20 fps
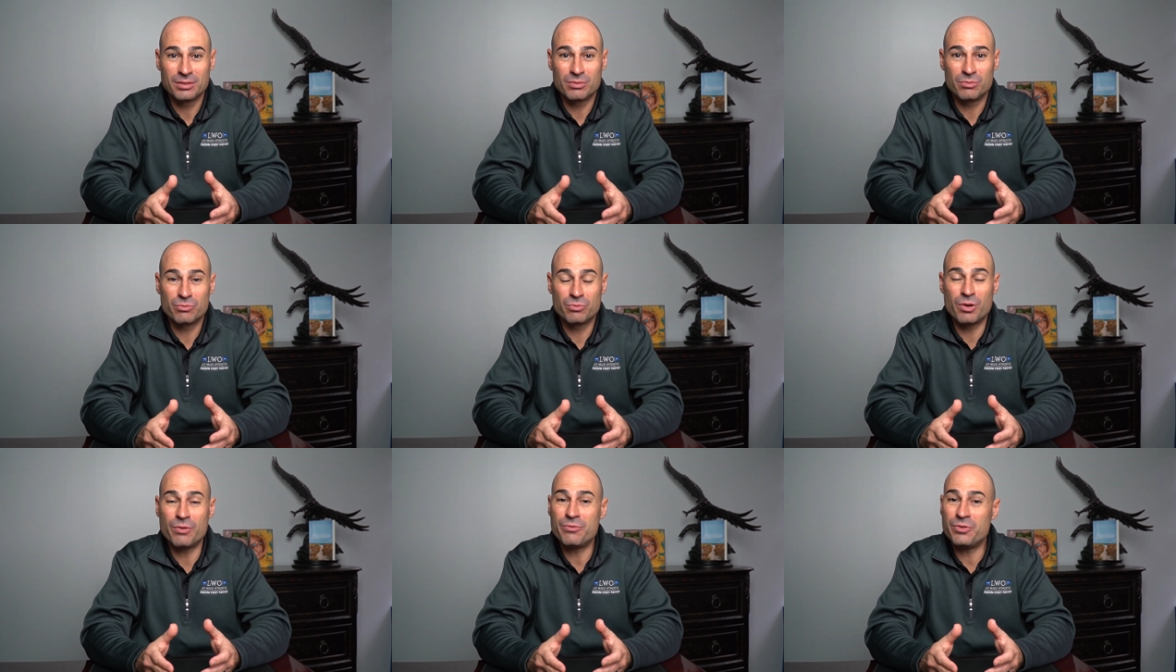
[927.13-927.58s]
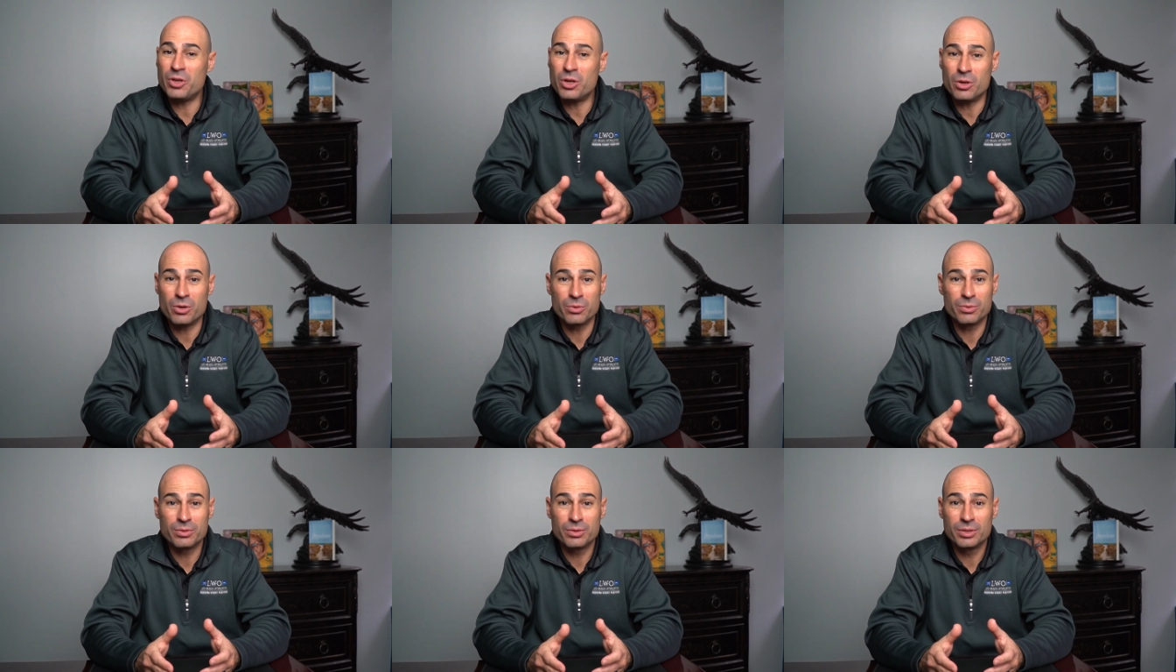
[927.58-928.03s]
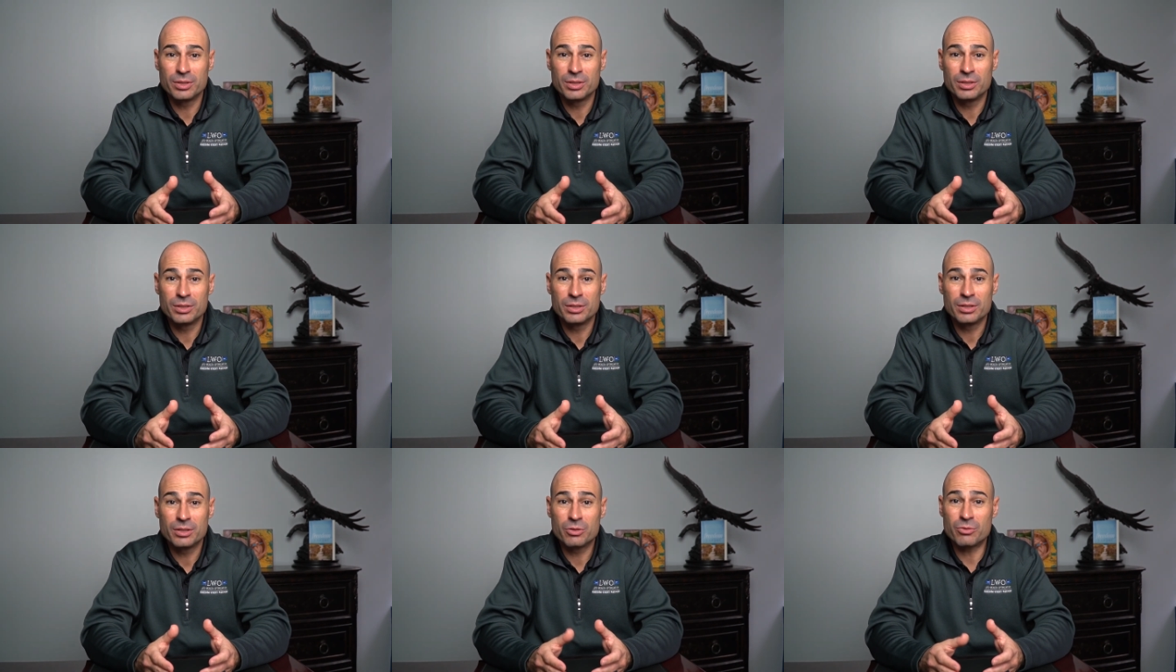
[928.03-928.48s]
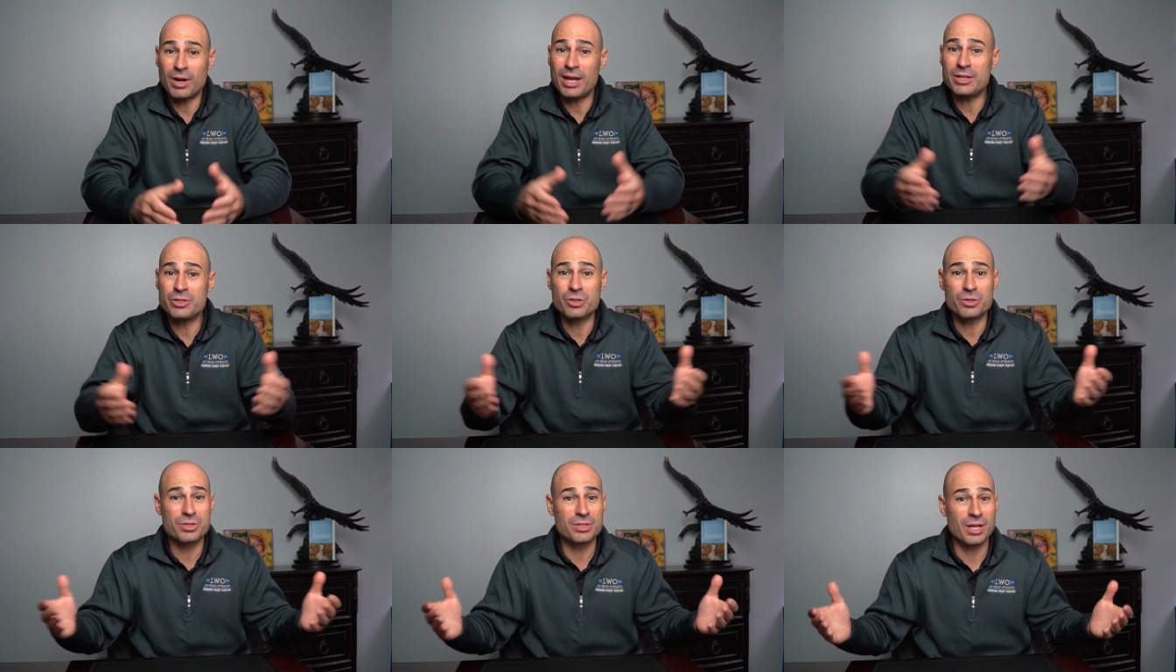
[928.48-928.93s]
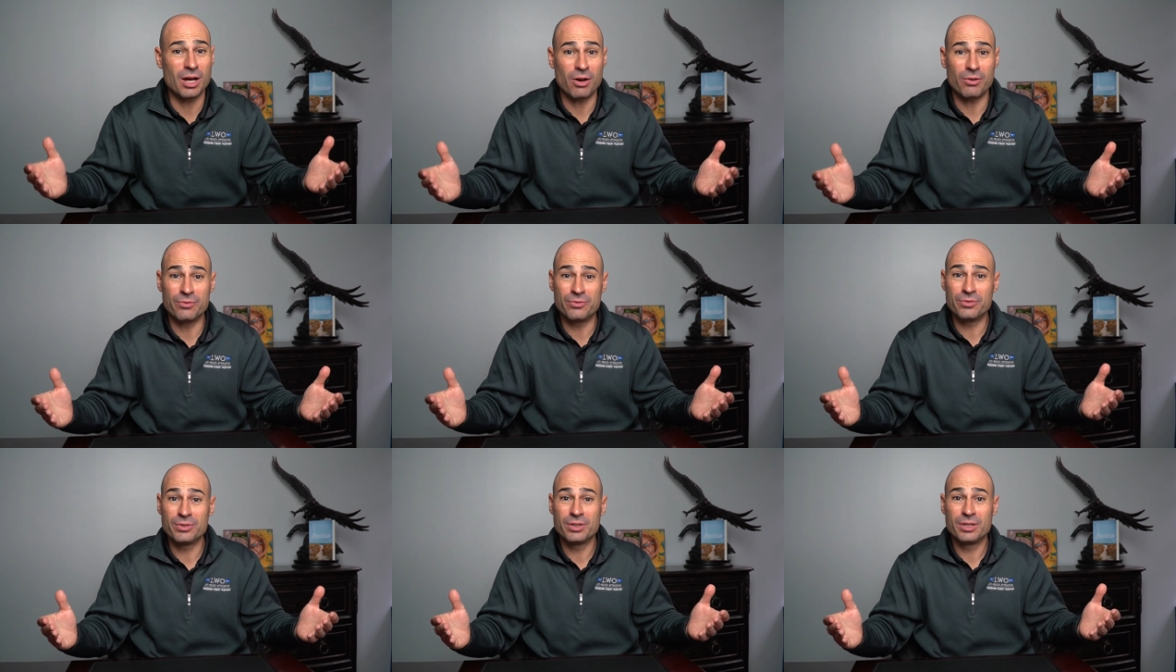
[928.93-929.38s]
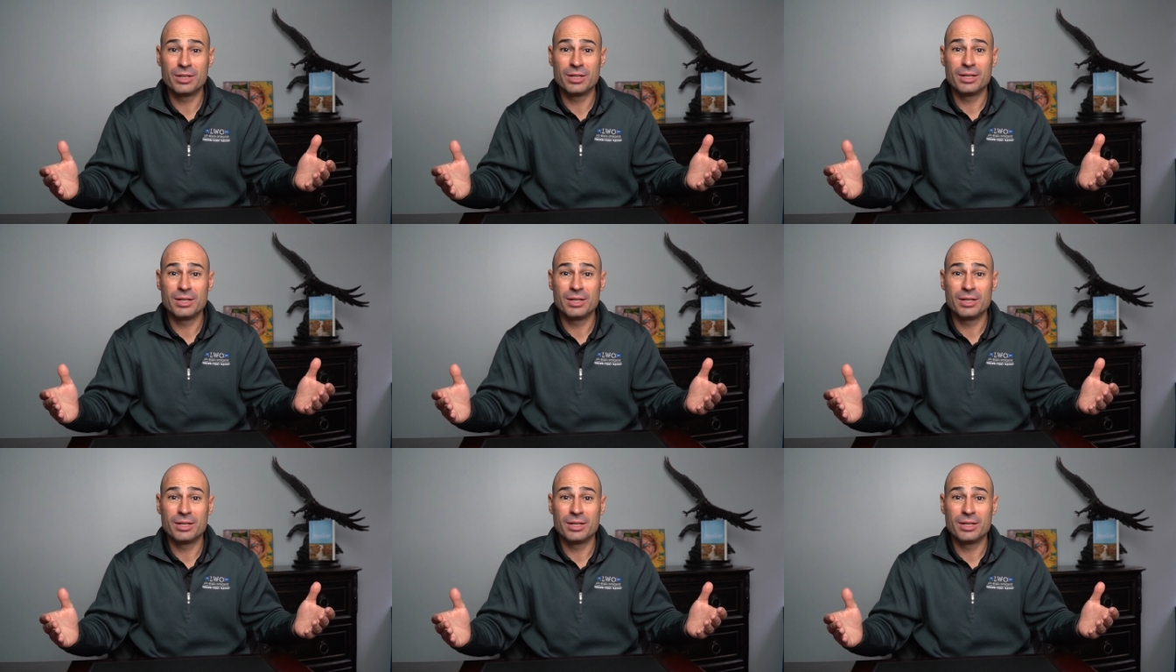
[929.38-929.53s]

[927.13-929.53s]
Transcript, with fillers: Review, grade yourself.